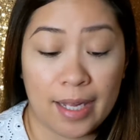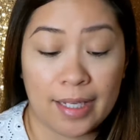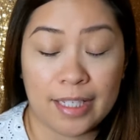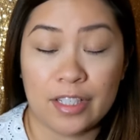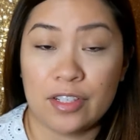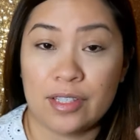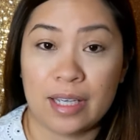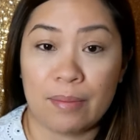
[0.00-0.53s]
I
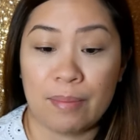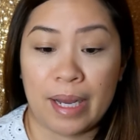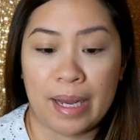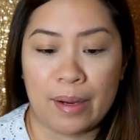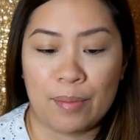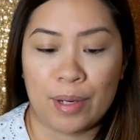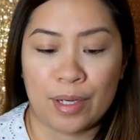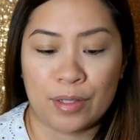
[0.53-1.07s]
like to set my
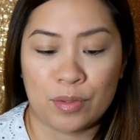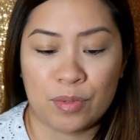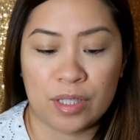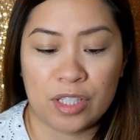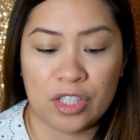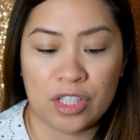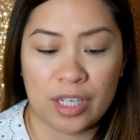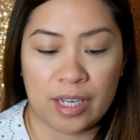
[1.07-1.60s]
eyebrows with
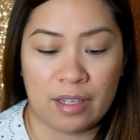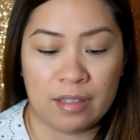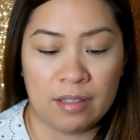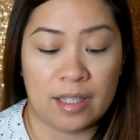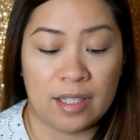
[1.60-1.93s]
a gel.